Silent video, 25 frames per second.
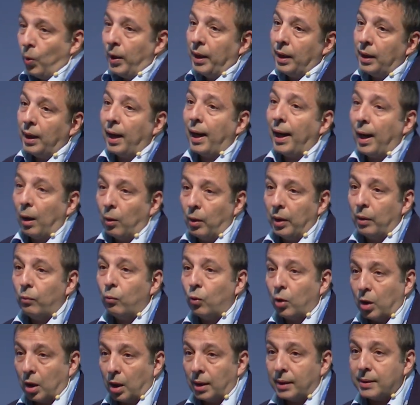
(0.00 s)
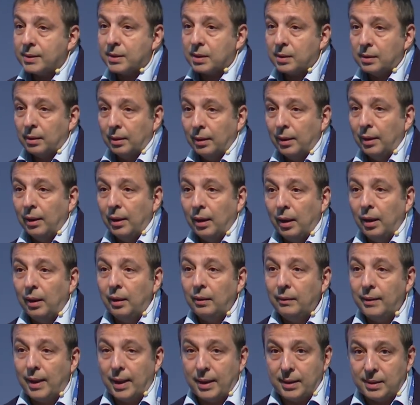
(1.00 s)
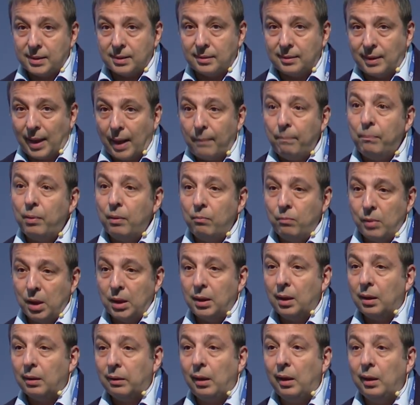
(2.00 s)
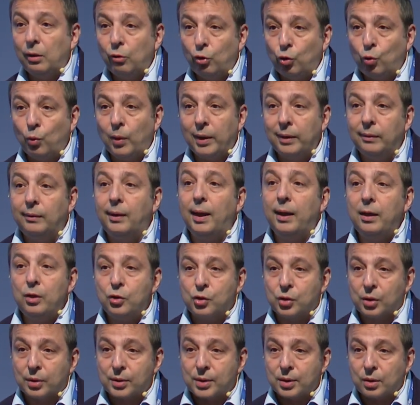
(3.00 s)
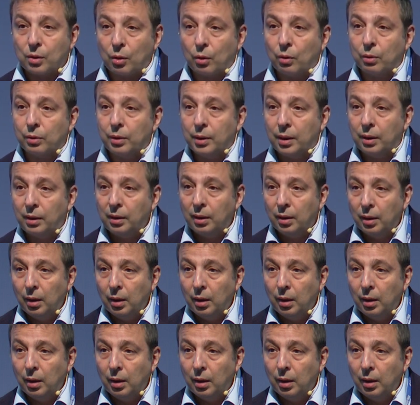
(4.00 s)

how it works, they step immediately into a danger zone,